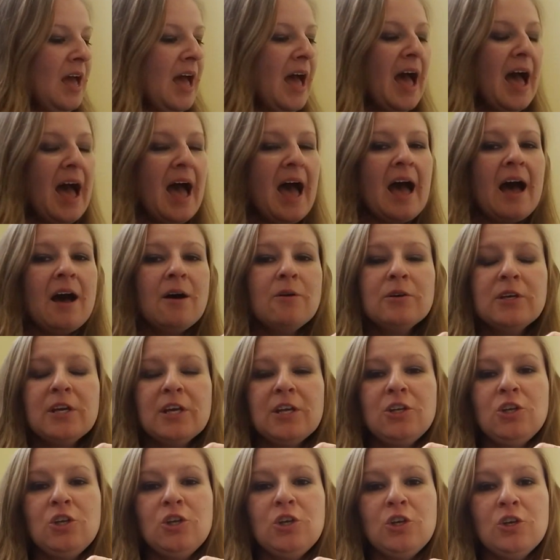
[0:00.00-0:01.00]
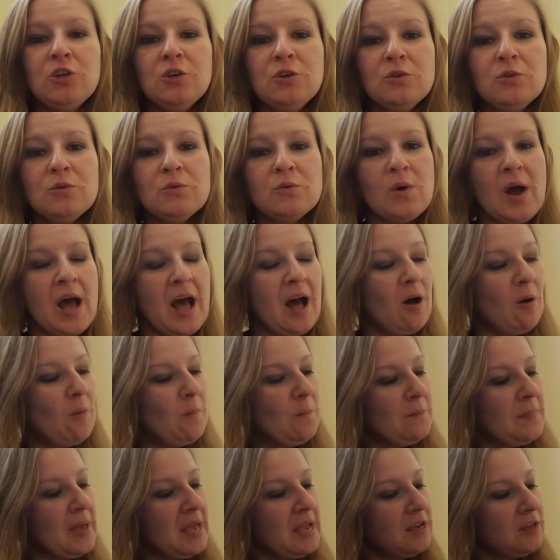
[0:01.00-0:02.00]
How can you help
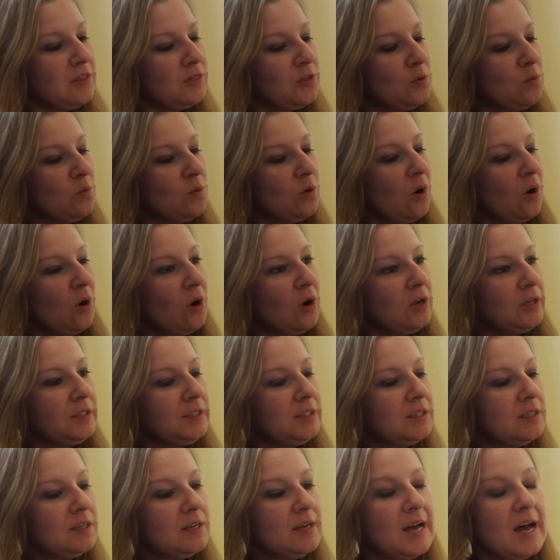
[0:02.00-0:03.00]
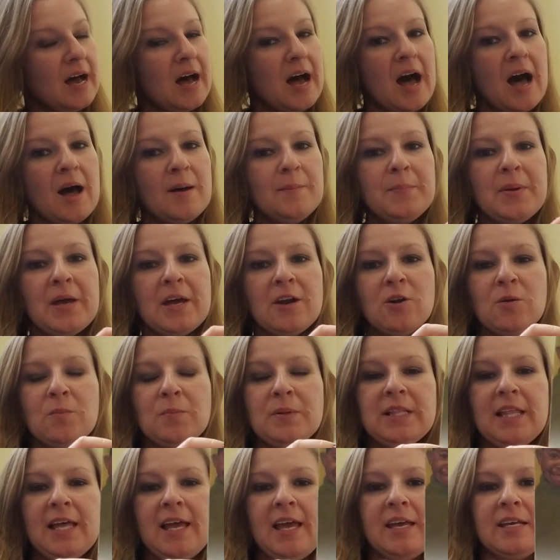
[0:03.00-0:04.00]
make the world a better
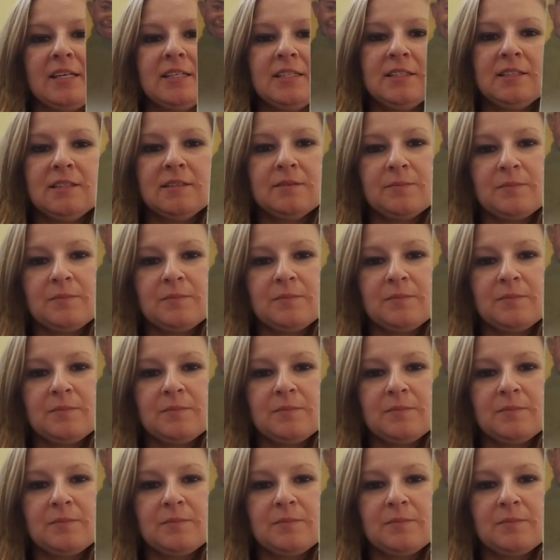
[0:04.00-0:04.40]
place?